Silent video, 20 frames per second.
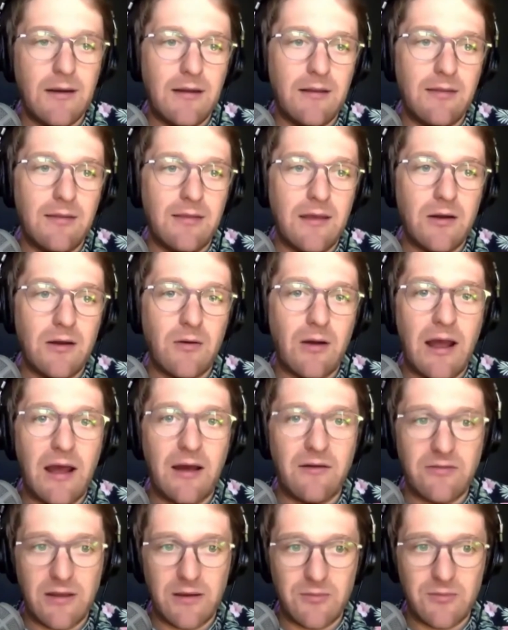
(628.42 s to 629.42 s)
They don't
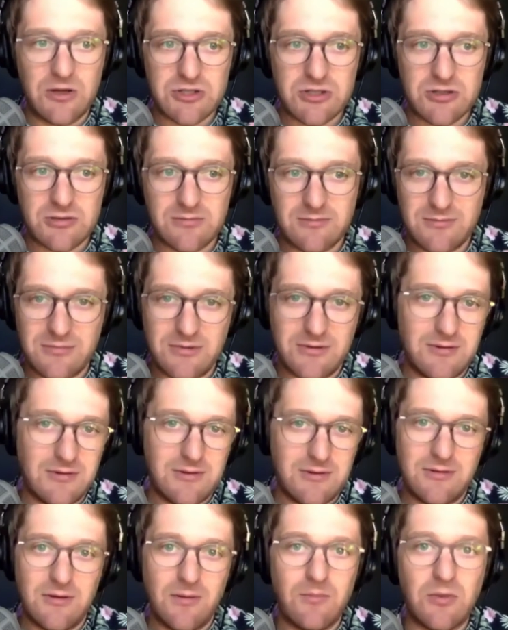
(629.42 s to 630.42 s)
have that much
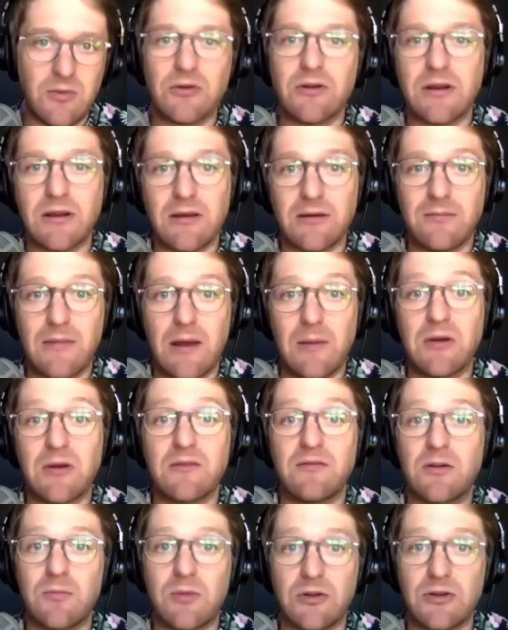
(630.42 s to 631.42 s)
that big of
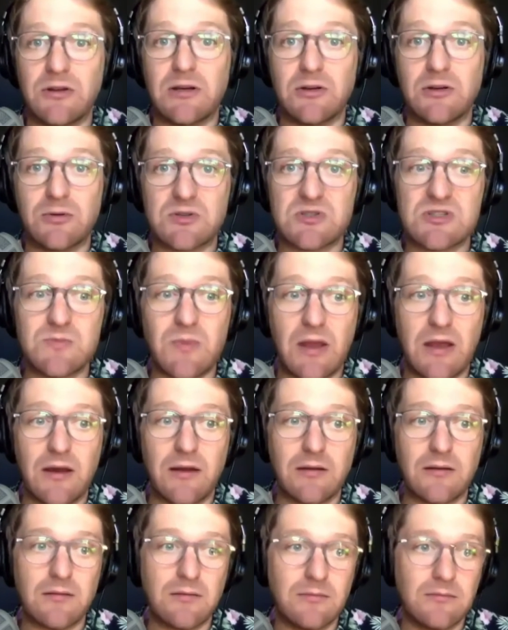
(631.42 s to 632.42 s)
an ability to
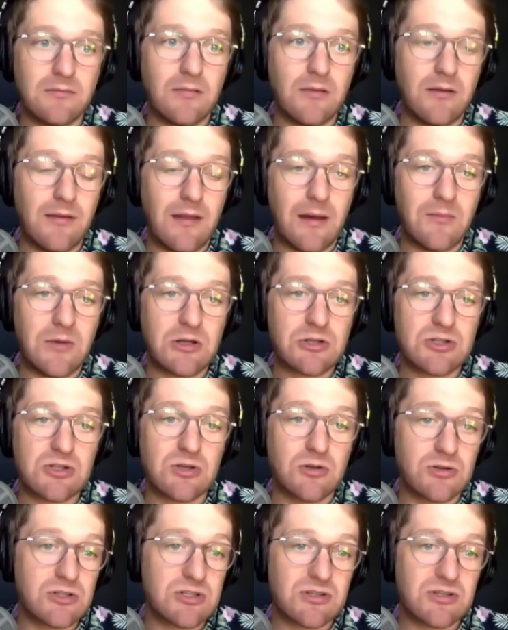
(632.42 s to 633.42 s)
expand that much. So
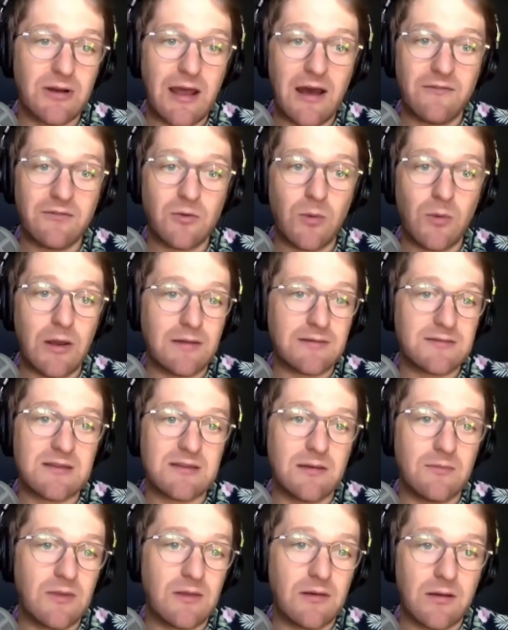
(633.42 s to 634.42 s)
you're just going to have to wait.
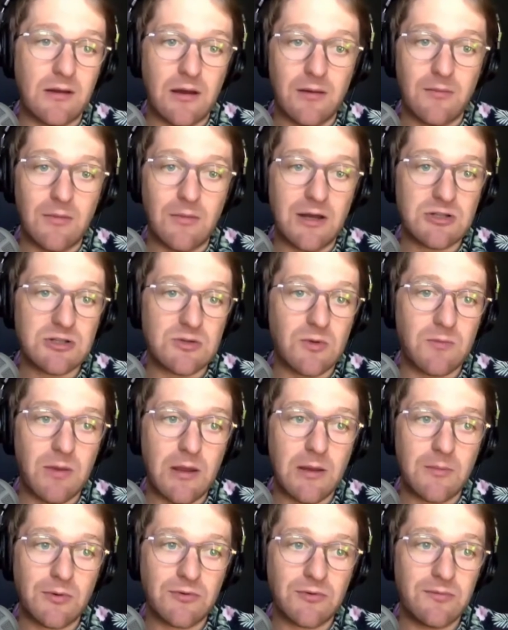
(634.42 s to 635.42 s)
Same thing, I imagine, with
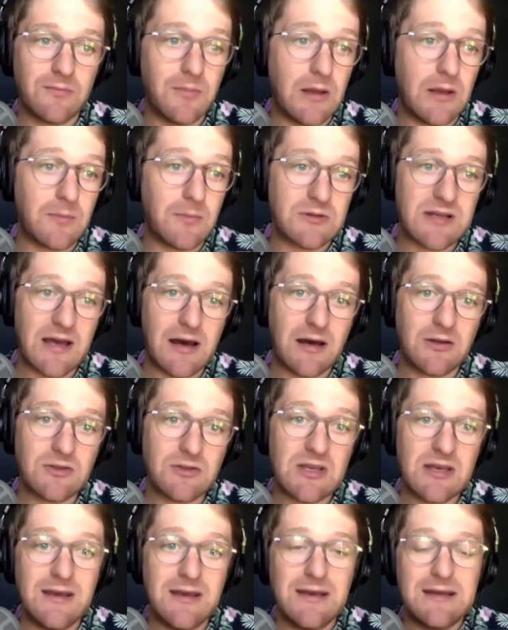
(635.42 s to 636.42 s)
paper
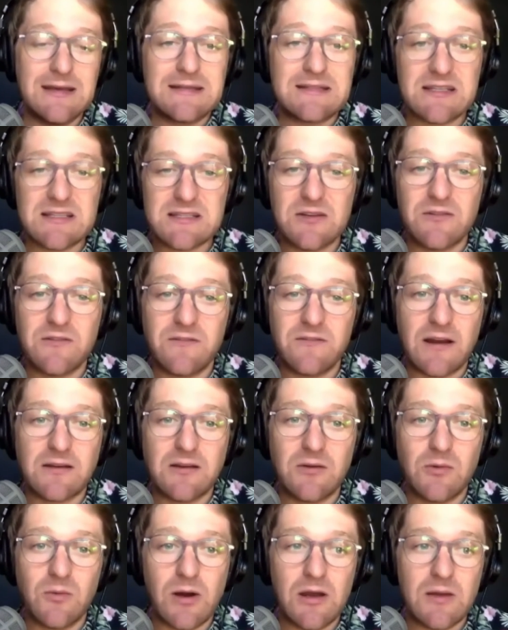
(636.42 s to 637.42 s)
towels,
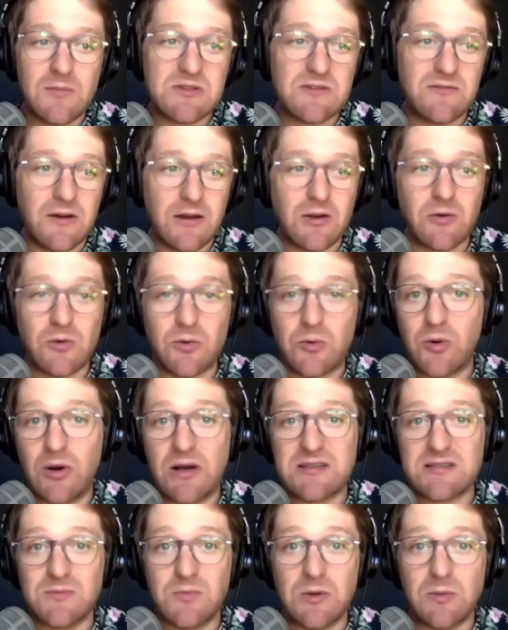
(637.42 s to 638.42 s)
disinfectant wipes. If I could
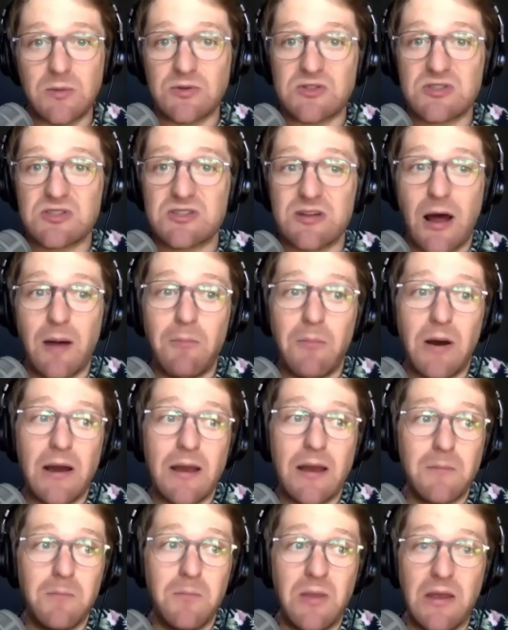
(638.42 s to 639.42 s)
request that people stop
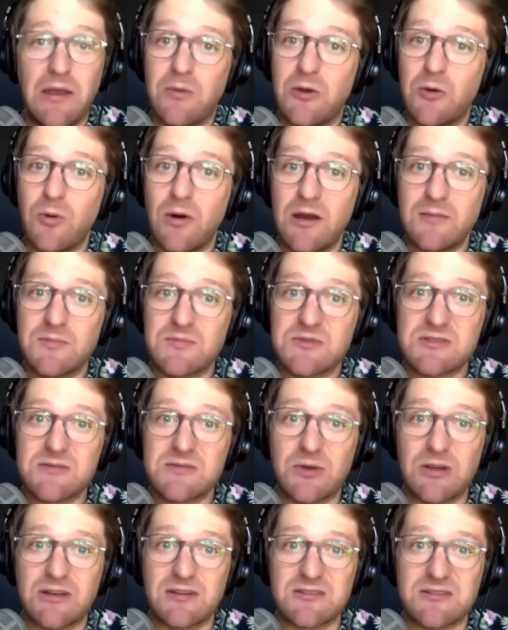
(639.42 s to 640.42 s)
buying baby wipes,
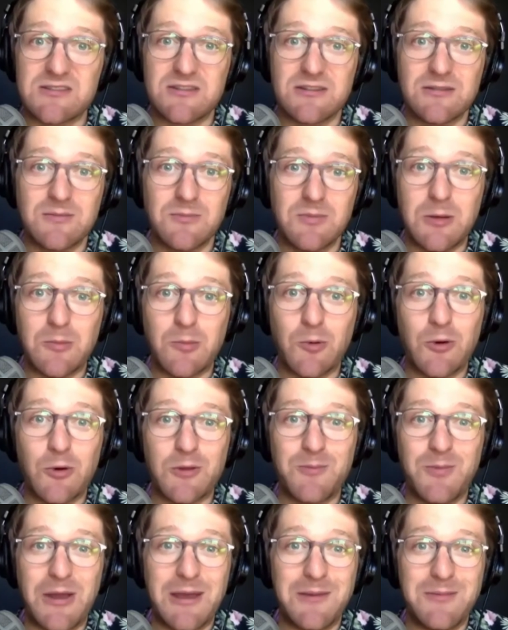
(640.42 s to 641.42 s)
because people
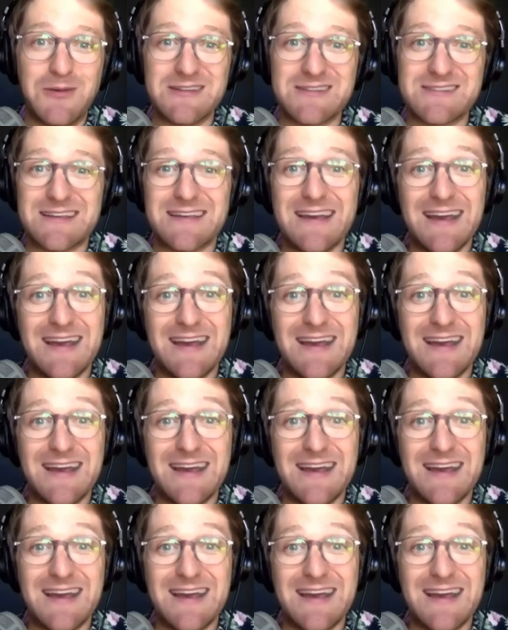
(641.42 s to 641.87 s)
with babies